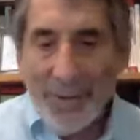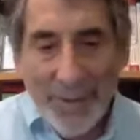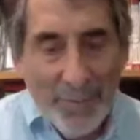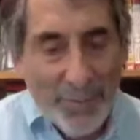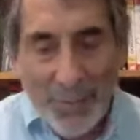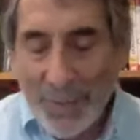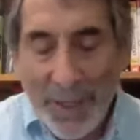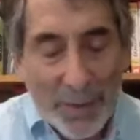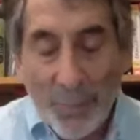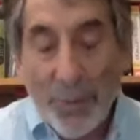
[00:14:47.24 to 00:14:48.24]
to
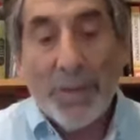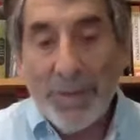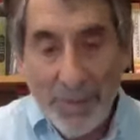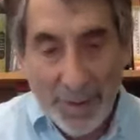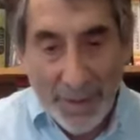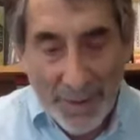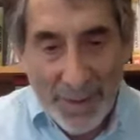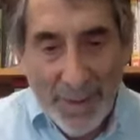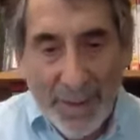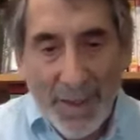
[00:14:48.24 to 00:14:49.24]
productivity.
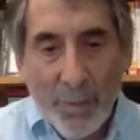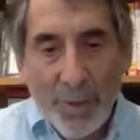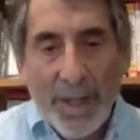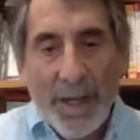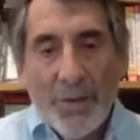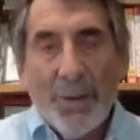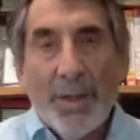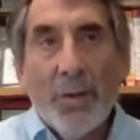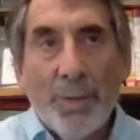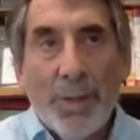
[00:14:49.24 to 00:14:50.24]
And I'm wondering how you can
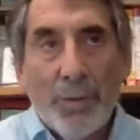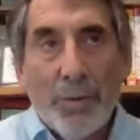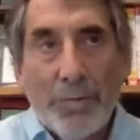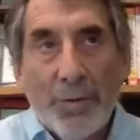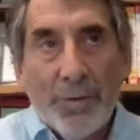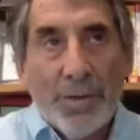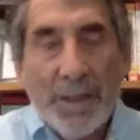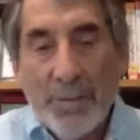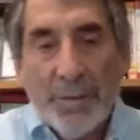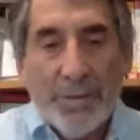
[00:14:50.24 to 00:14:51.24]
help people who feel this
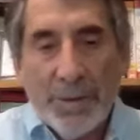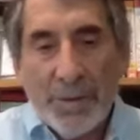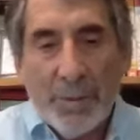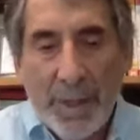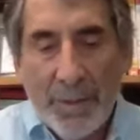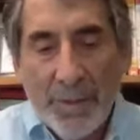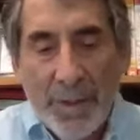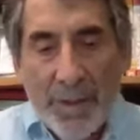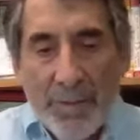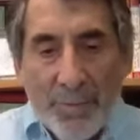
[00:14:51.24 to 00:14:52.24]
ambivalence about,
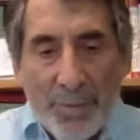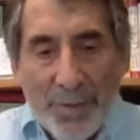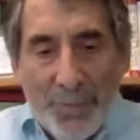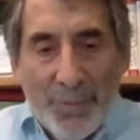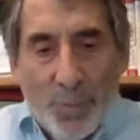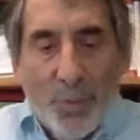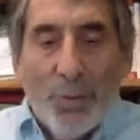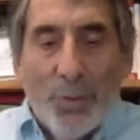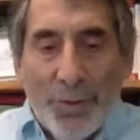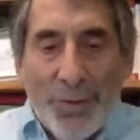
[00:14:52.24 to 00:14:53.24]
the
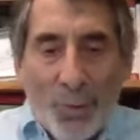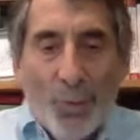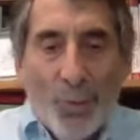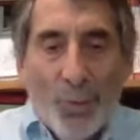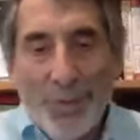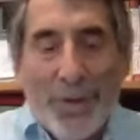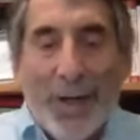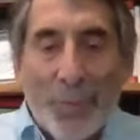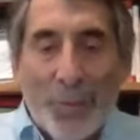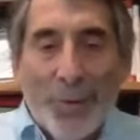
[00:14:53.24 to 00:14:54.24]
world, the
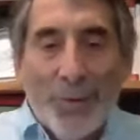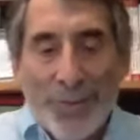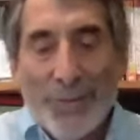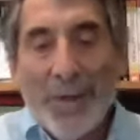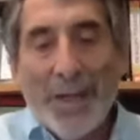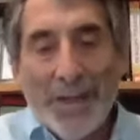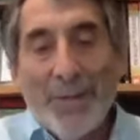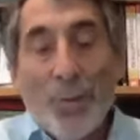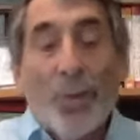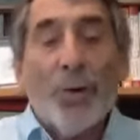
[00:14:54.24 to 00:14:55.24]
divine world, the divine and
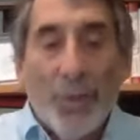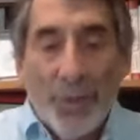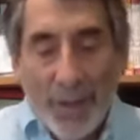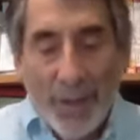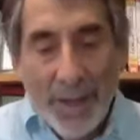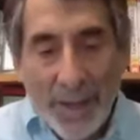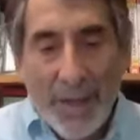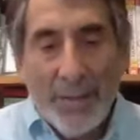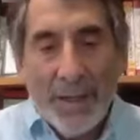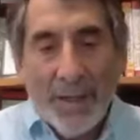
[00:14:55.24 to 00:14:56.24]
the world, and
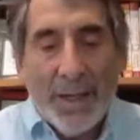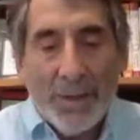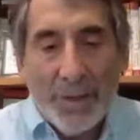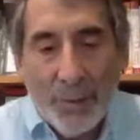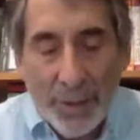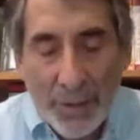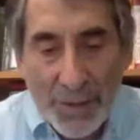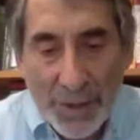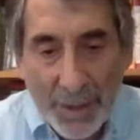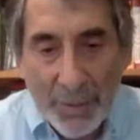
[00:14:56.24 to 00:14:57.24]
how they can actually bring those
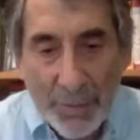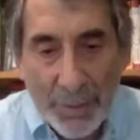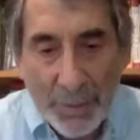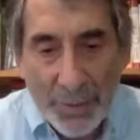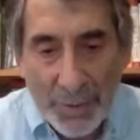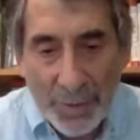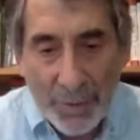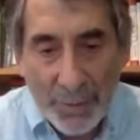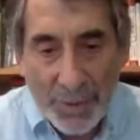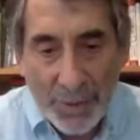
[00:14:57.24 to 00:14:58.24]
together into
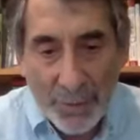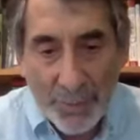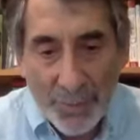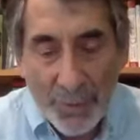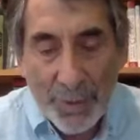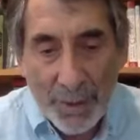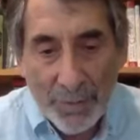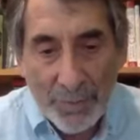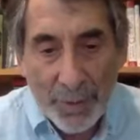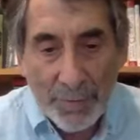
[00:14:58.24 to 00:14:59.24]
a single unity of
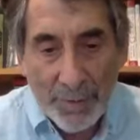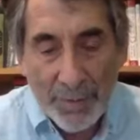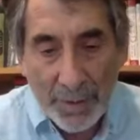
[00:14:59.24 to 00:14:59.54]
creativity.